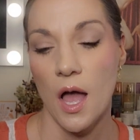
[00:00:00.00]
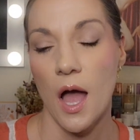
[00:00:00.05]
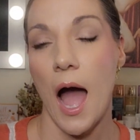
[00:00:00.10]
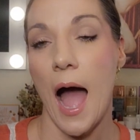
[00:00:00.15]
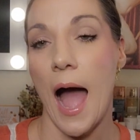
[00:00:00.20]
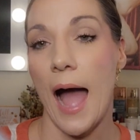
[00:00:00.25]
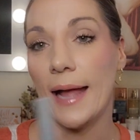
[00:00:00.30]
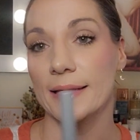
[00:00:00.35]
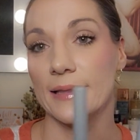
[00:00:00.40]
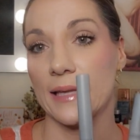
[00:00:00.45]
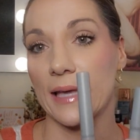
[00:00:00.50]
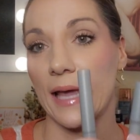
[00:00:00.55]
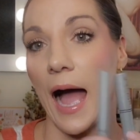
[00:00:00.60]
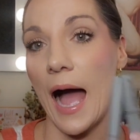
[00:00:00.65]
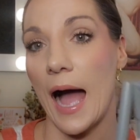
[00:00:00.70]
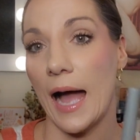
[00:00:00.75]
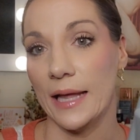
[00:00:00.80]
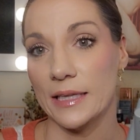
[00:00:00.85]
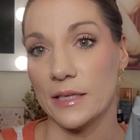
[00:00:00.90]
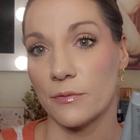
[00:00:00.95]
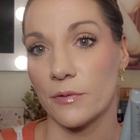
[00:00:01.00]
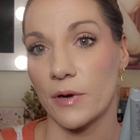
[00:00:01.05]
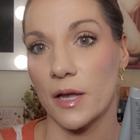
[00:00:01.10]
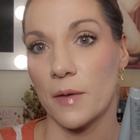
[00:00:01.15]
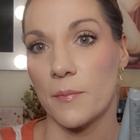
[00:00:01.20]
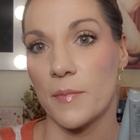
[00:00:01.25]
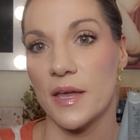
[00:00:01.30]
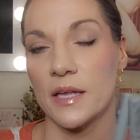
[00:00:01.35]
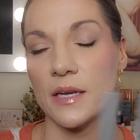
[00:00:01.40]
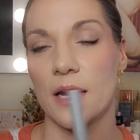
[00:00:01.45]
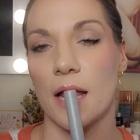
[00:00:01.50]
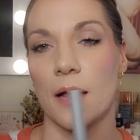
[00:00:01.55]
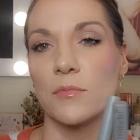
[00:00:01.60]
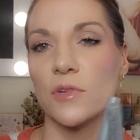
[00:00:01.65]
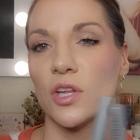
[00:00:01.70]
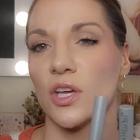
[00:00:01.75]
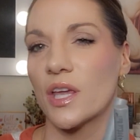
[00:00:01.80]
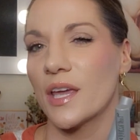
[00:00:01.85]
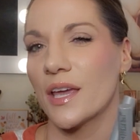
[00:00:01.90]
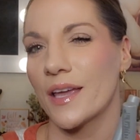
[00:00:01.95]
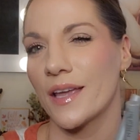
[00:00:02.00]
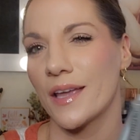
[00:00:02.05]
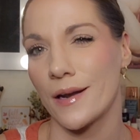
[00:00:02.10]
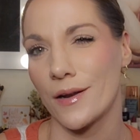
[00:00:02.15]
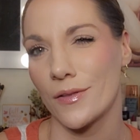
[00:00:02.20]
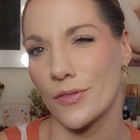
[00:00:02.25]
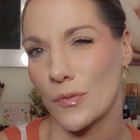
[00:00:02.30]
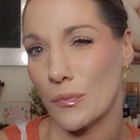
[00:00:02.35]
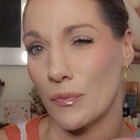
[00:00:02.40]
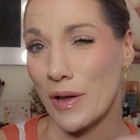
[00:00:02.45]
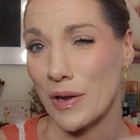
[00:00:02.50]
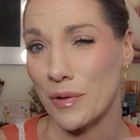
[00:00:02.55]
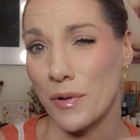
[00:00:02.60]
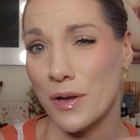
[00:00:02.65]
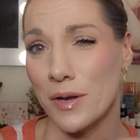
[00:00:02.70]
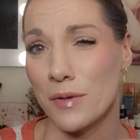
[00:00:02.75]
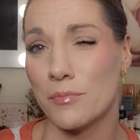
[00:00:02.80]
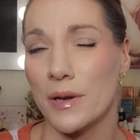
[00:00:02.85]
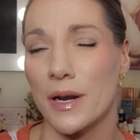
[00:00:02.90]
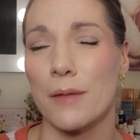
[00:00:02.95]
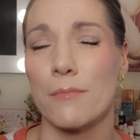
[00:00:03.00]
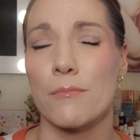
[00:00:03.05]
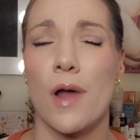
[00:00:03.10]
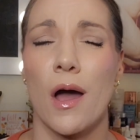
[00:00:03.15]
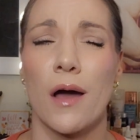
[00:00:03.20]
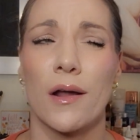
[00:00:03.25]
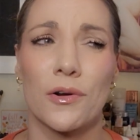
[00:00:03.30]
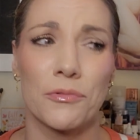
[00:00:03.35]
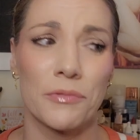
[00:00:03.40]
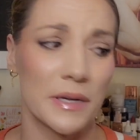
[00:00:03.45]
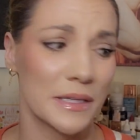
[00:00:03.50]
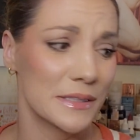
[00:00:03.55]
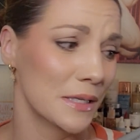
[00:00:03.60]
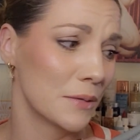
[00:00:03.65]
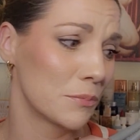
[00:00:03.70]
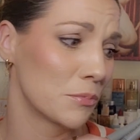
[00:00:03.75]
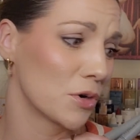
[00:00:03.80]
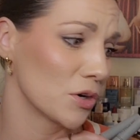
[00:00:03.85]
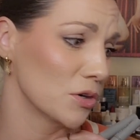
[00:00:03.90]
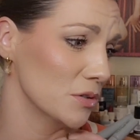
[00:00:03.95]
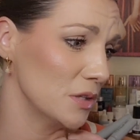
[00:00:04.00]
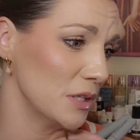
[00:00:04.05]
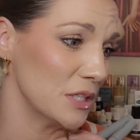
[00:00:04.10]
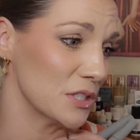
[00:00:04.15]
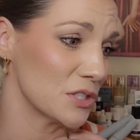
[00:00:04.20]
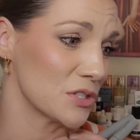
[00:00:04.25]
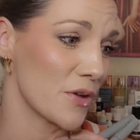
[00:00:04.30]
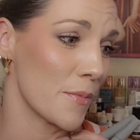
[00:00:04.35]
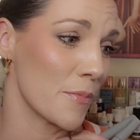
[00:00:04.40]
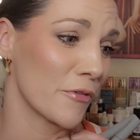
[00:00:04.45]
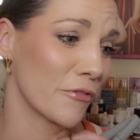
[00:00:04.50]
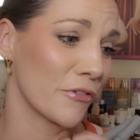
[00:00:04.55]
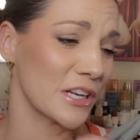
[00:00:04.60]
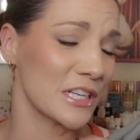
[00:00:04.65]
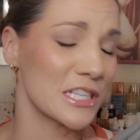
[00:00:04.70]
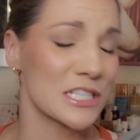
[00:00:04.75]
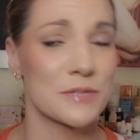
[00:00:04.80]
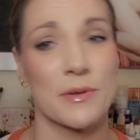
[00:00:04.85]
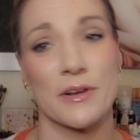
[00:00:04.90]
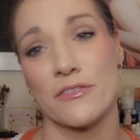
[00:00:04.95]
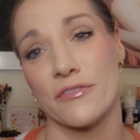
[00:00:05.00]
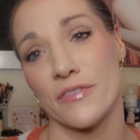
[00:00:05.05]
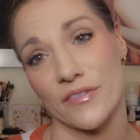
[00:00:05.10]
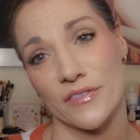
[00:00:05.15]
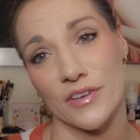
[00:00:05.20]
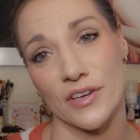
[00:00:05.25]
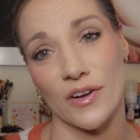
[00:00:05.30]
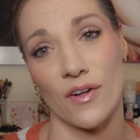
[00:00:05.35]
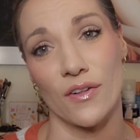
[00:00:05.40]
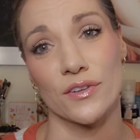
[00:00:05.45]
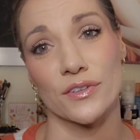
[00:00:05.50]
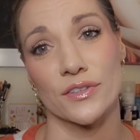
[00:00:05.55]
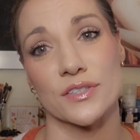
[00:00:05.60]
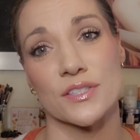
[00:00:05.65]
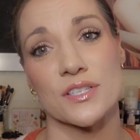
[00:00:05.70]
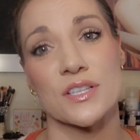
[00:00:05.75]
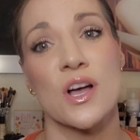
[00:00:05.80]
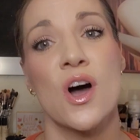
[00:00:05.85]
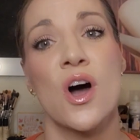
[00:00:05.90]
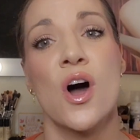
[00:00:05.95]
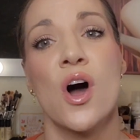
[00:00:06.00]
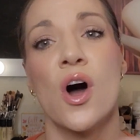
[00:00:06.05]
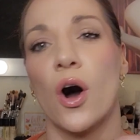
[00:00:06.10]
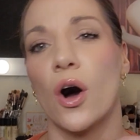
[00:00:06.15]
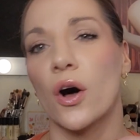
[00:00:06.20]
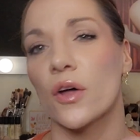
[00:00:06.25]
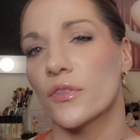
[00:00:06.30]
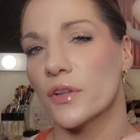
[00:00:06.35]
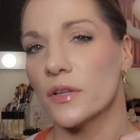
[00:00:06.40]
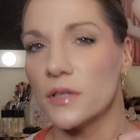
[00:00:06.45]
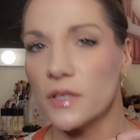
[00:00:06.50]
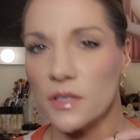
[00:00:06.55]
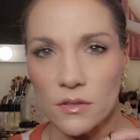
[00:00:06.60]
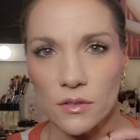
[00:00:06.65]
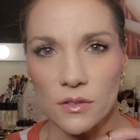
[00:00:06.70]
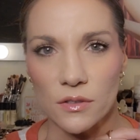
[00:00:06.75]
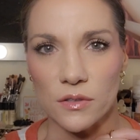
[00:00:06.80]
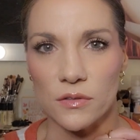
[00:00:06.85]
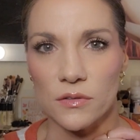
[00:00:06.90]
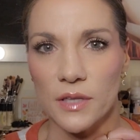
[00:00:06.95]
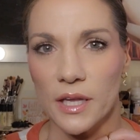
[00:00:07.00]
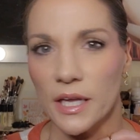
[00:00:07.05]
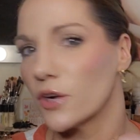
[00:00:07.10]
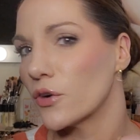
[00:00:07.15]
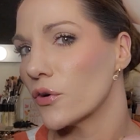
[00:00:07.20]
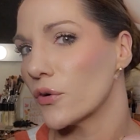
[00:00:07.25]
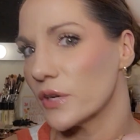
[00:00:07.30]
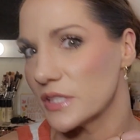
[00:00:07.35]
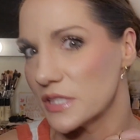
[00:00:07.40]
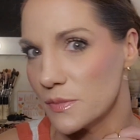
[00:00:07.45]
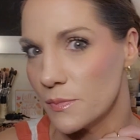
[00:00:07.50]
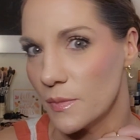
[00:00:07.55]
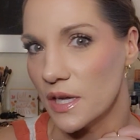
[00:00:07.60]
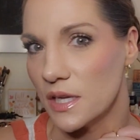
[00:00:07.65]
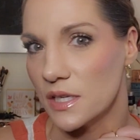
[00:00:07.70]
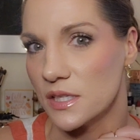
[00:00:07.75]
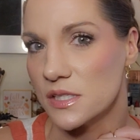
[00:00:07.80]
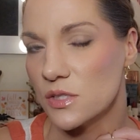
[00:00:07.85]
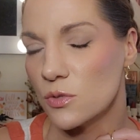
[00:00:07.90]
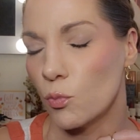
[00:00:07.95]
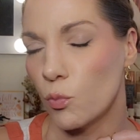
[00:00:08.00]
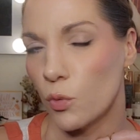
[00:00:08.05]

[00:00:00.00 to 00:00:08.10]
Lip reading: Highly, highly recommend. I'm looking at getting the red one, but I'm not a red lip girly. So I'm afraid to spend $50 on the little like Christmas